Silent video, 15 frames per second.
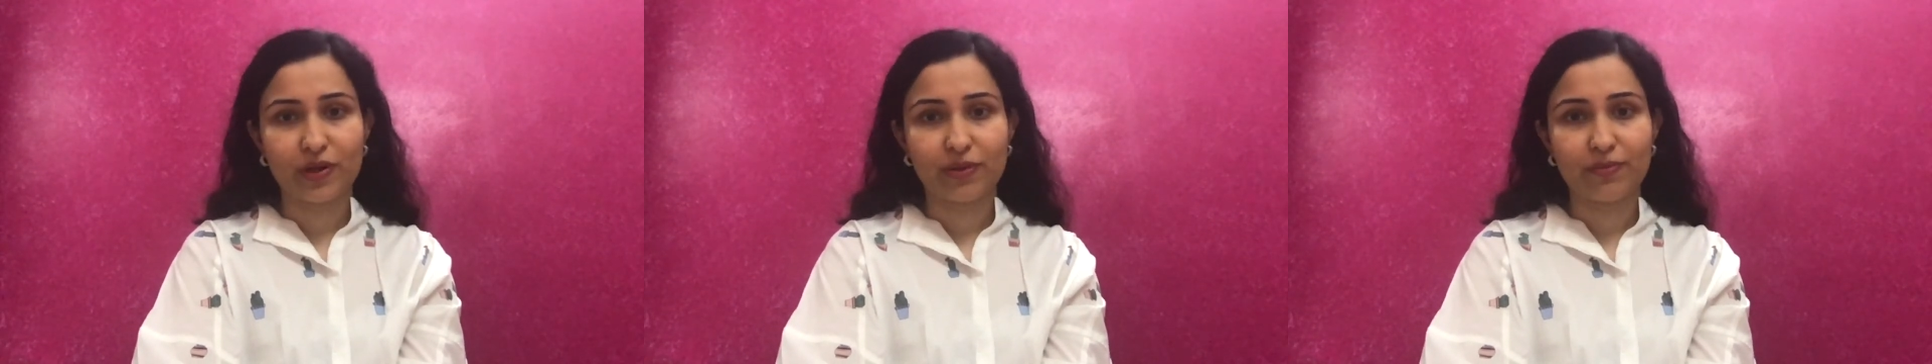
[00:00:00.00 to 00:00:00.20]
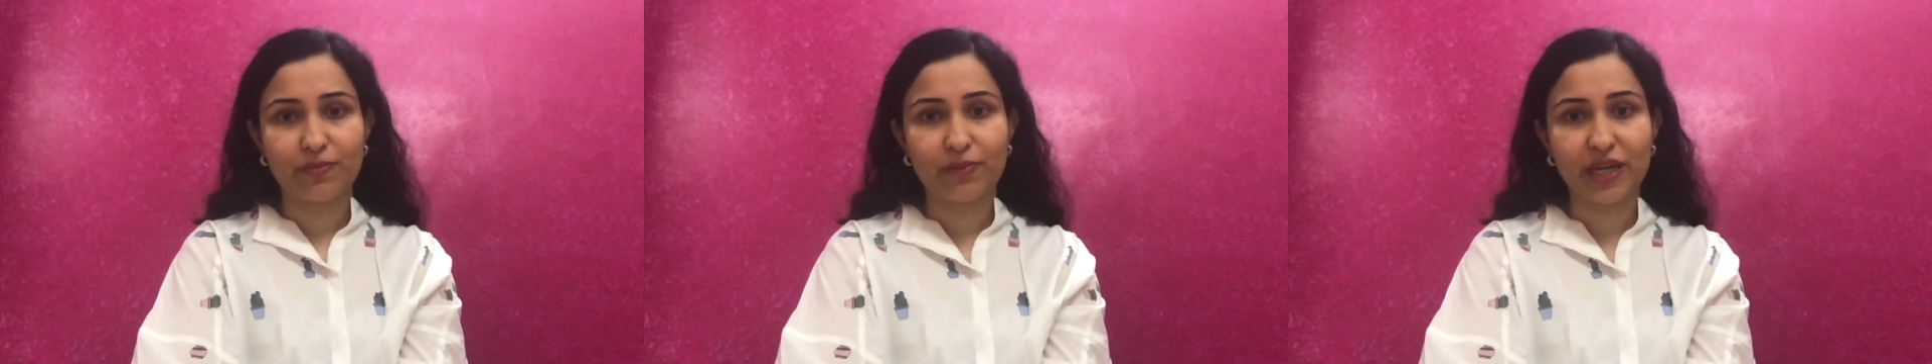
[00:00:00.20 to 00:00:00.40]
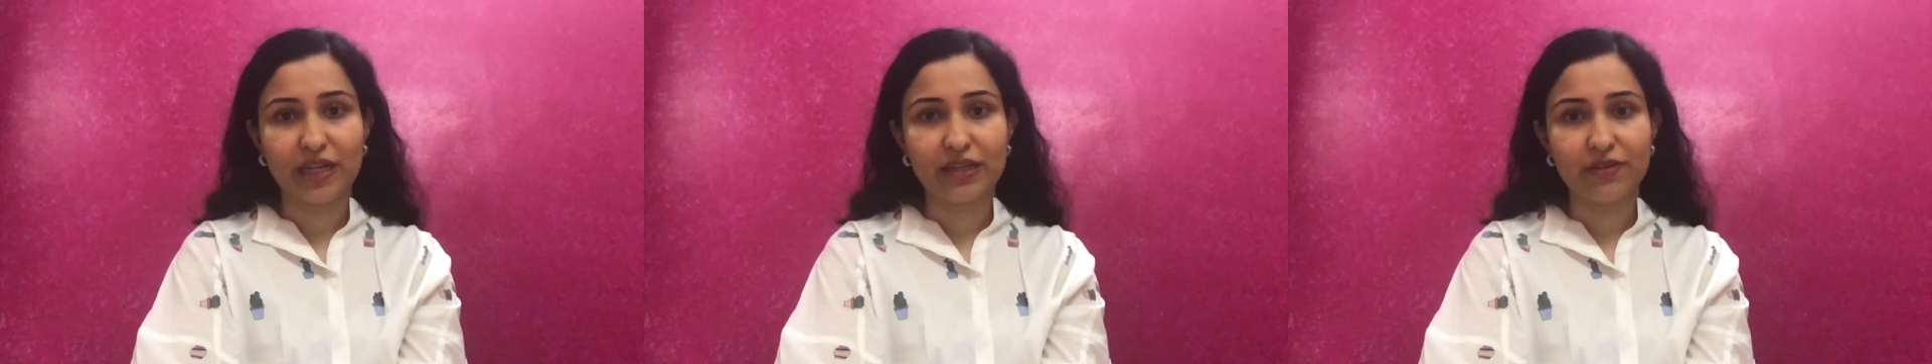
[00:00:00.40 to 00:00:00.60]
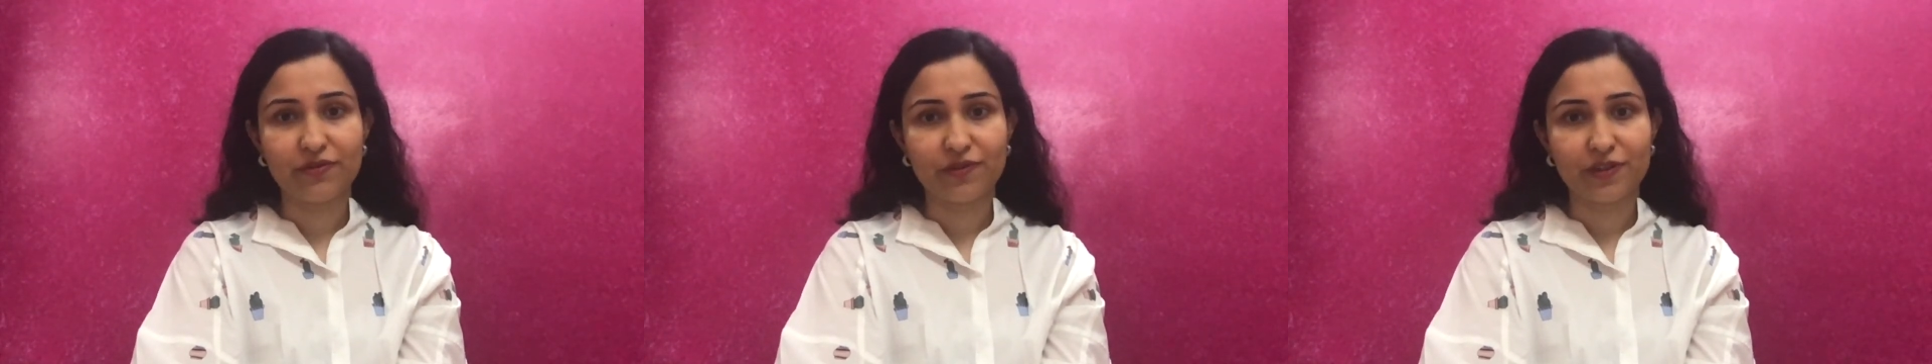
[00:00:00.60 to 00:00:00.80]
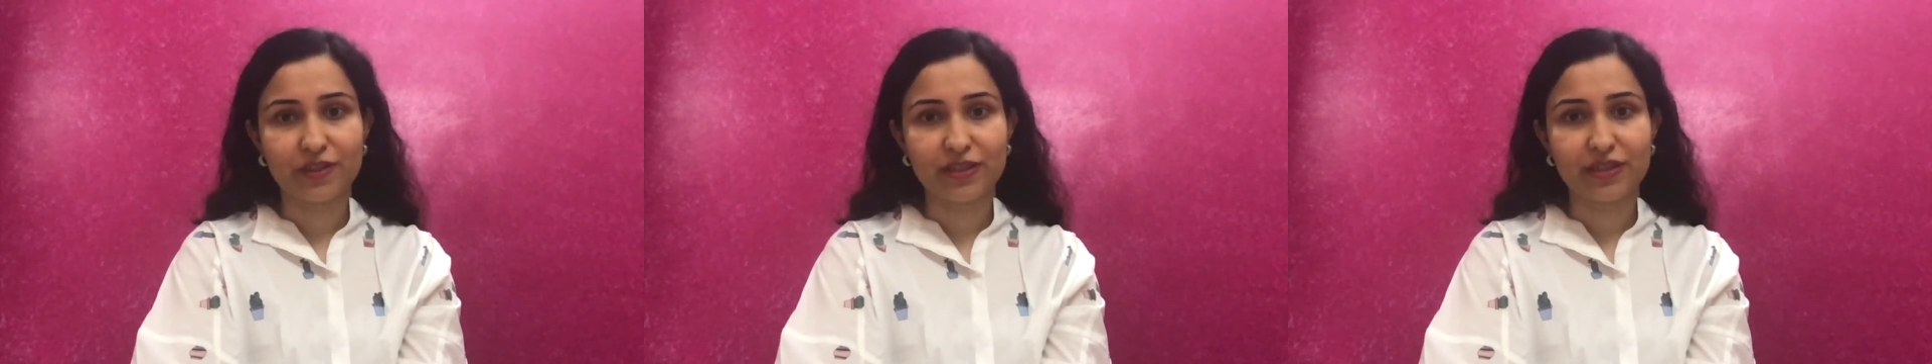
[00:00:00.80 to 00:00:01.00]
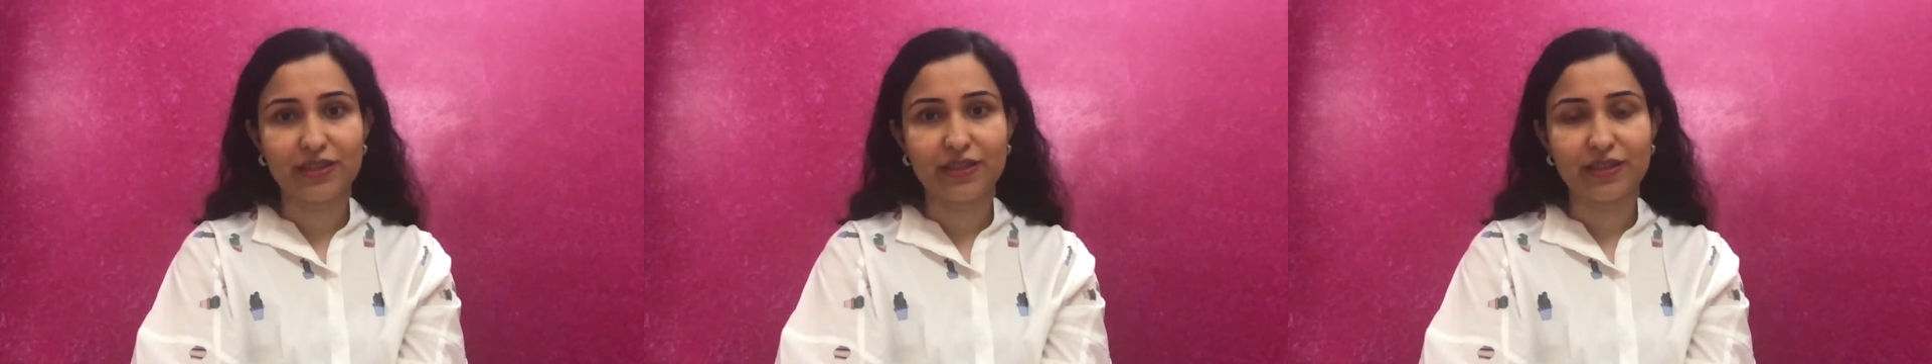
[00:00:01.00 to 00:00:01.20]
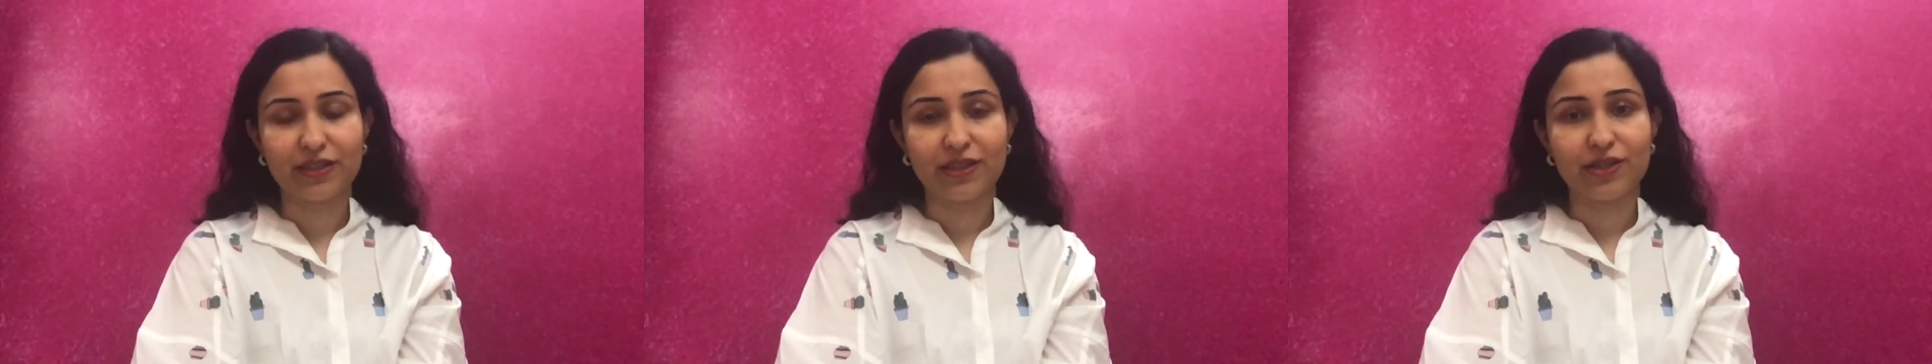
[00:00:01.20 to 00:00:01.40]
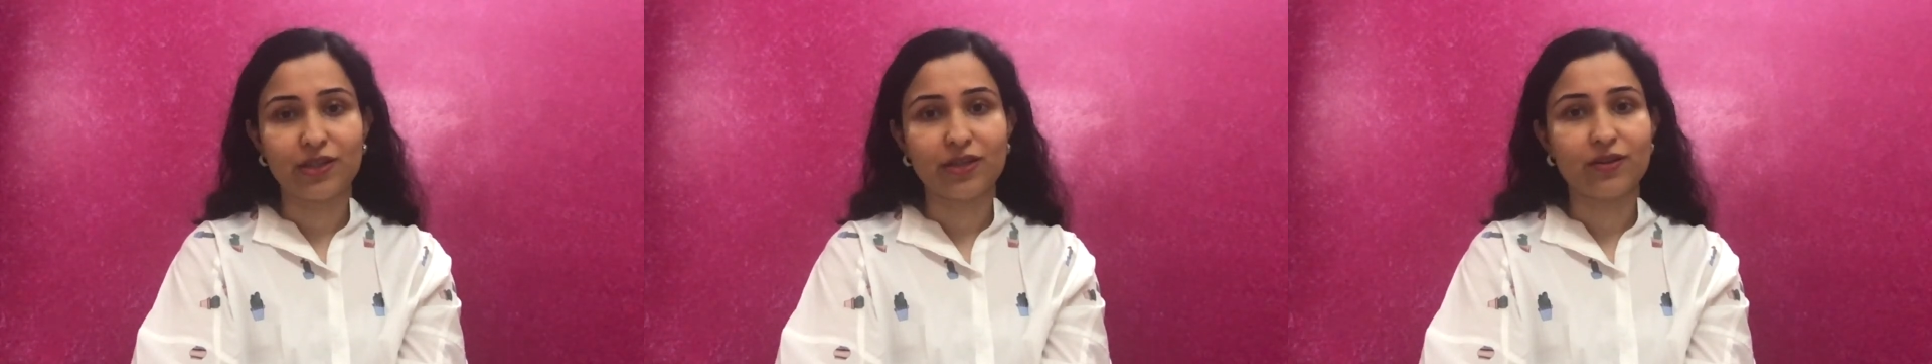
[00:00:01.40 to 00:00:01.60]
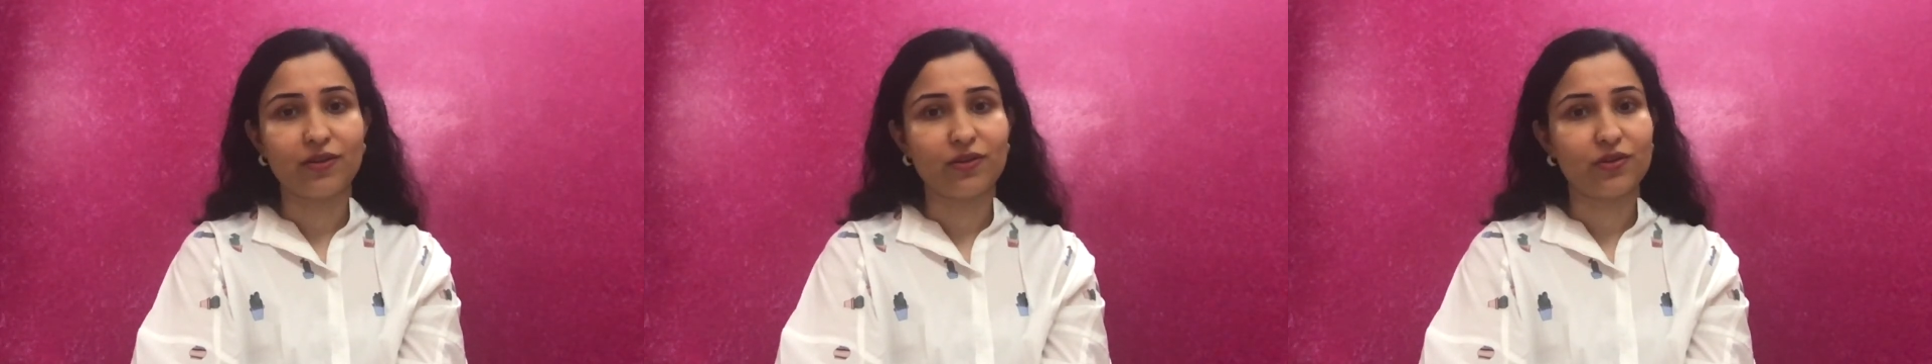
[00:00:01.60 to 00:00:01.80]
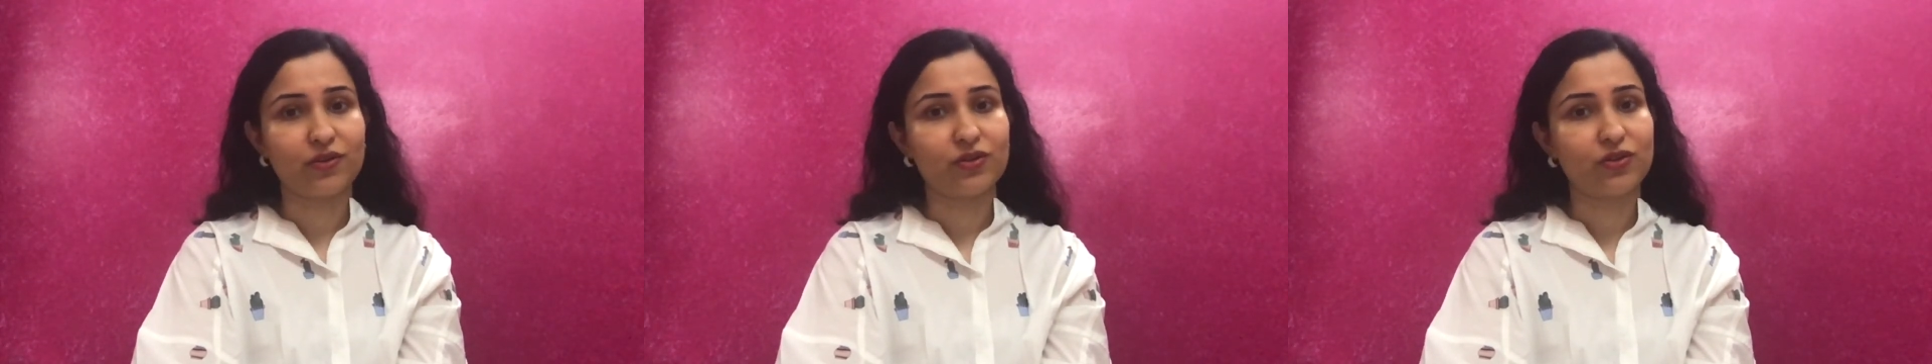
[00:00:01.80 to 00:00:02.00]
male infertility,
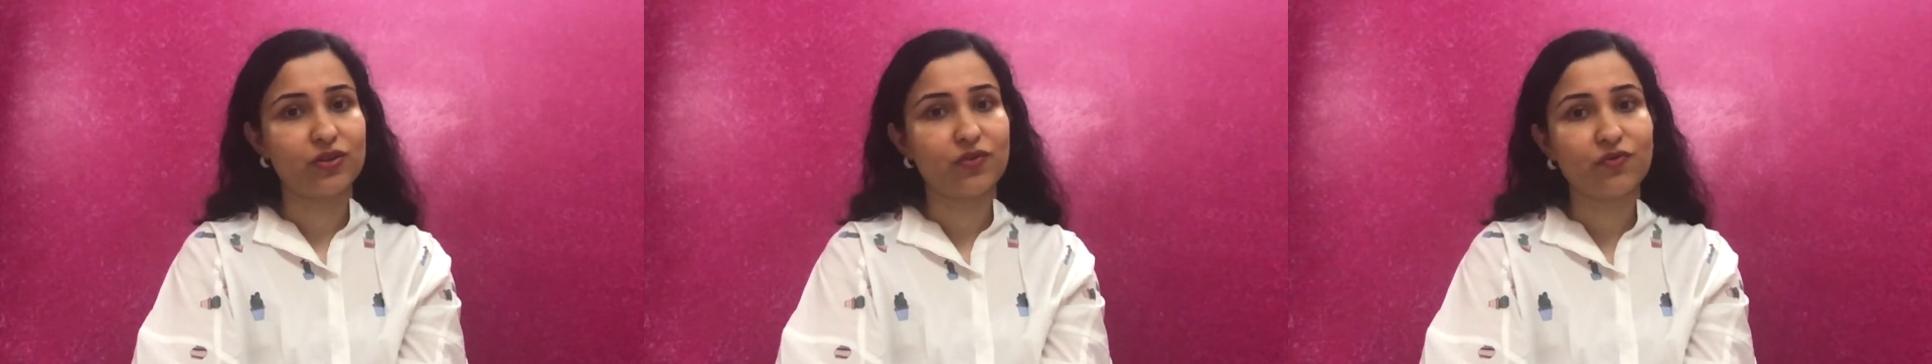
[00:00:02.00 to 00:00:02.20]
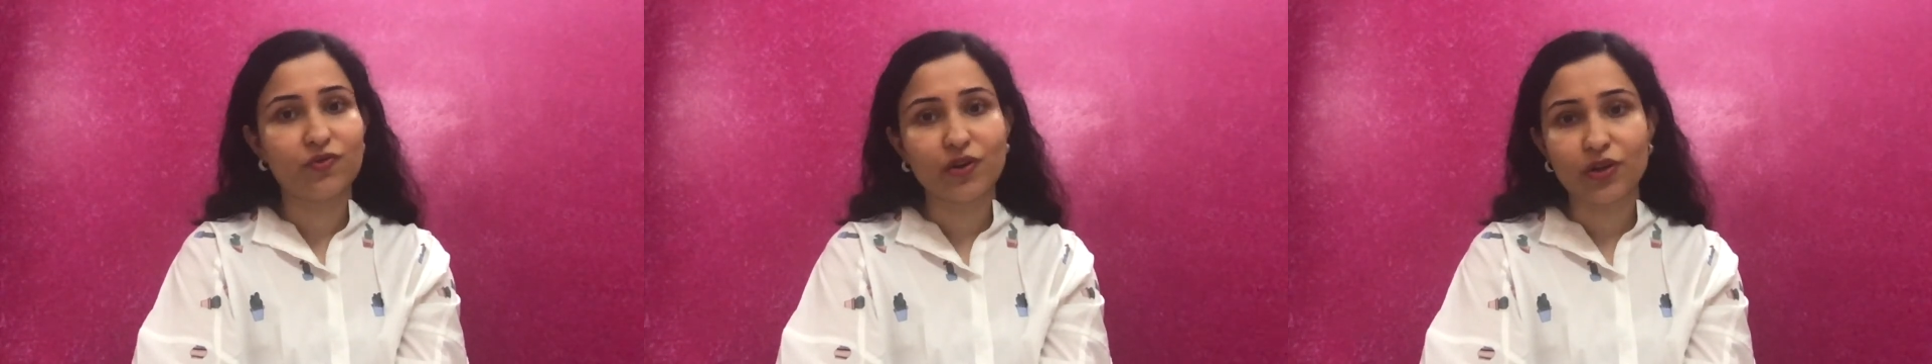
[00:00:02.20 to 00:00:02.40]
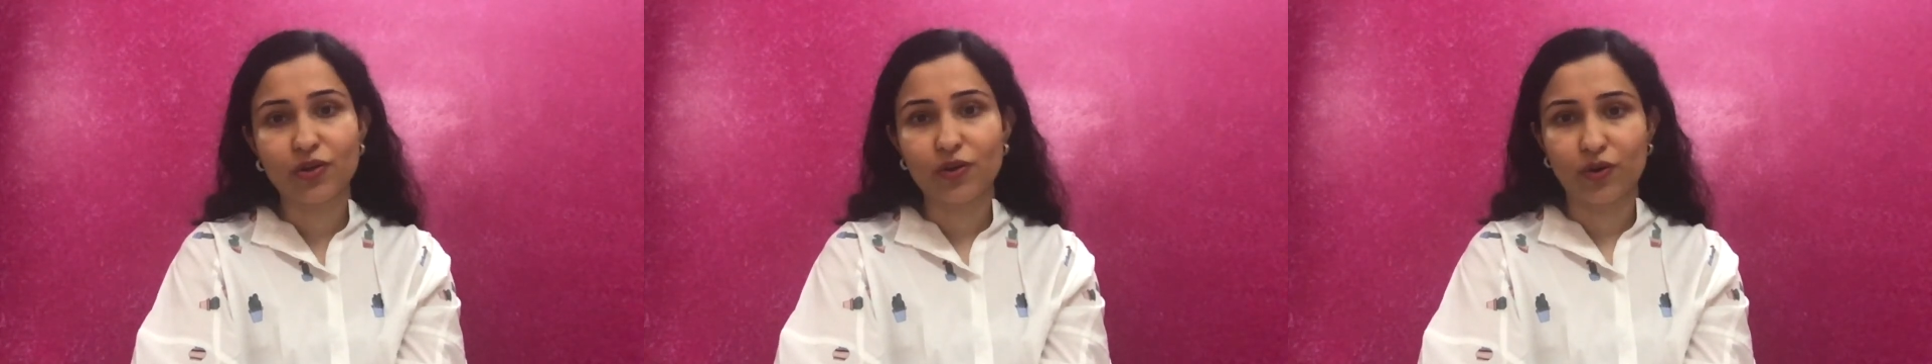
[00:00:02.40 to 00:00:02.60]
severe